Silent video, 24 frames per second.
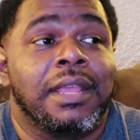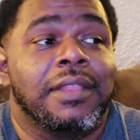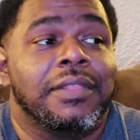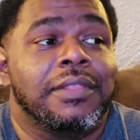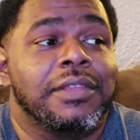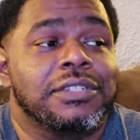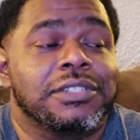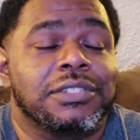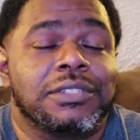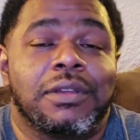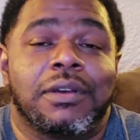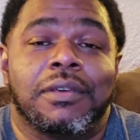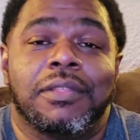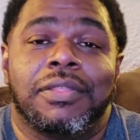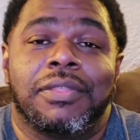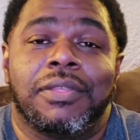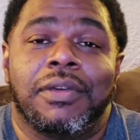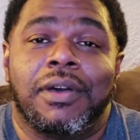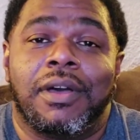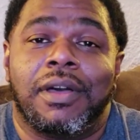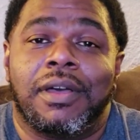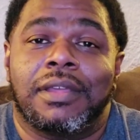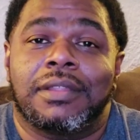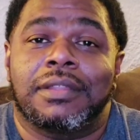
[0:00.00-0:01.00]
There's no
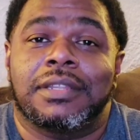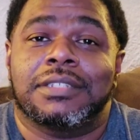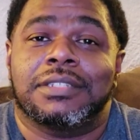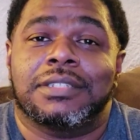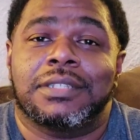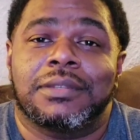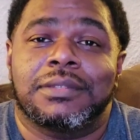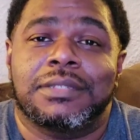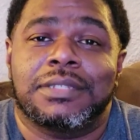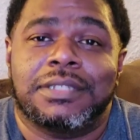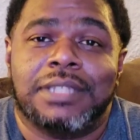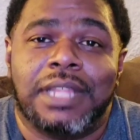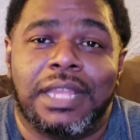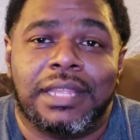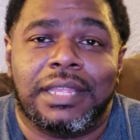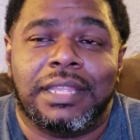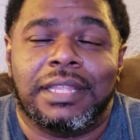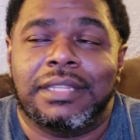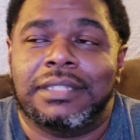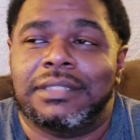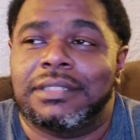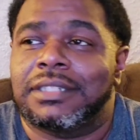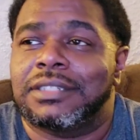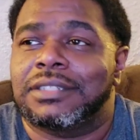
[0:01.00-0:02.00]
thought, there's no
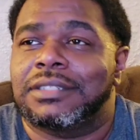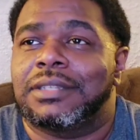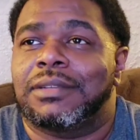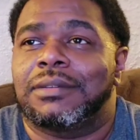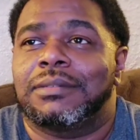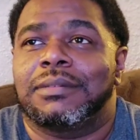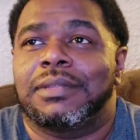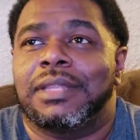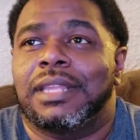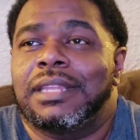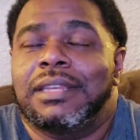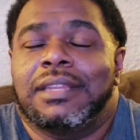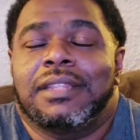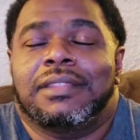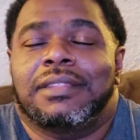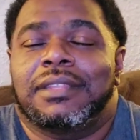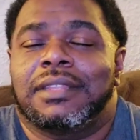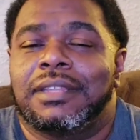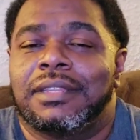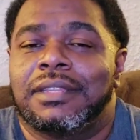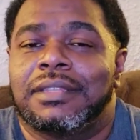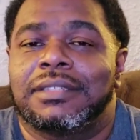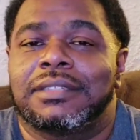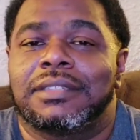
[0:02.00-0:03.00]
second, there's no
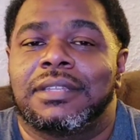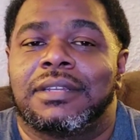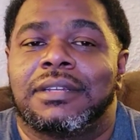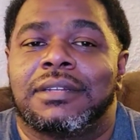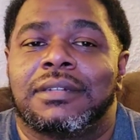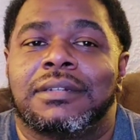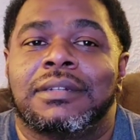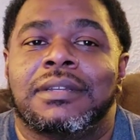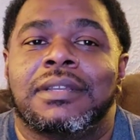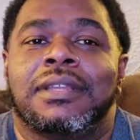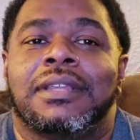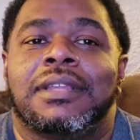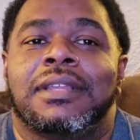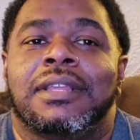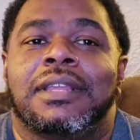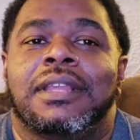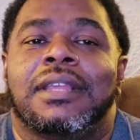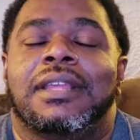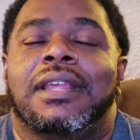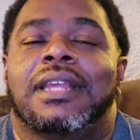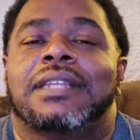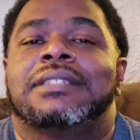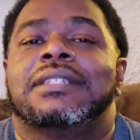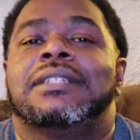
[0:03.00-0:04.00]
anything. So
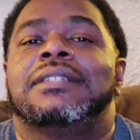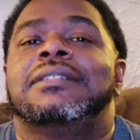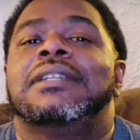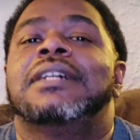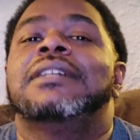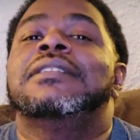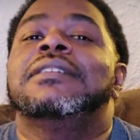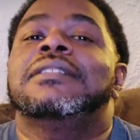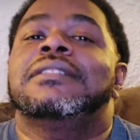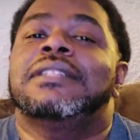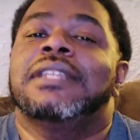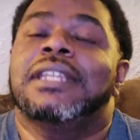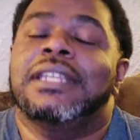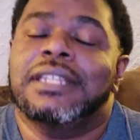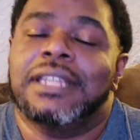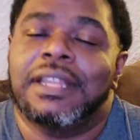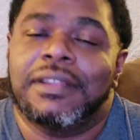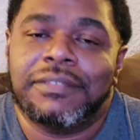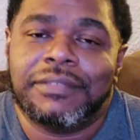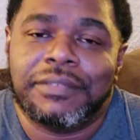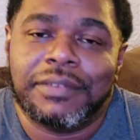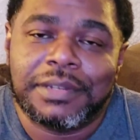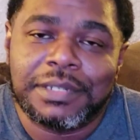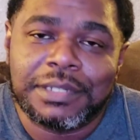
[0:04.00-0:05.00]
that's another thing
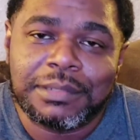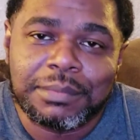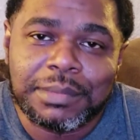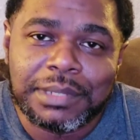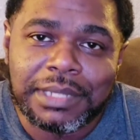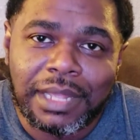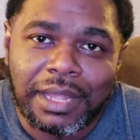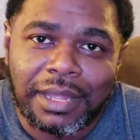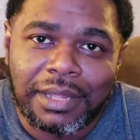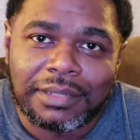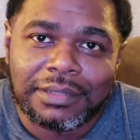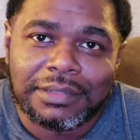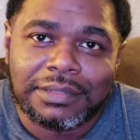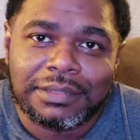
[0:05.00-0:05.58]
that freaks me out.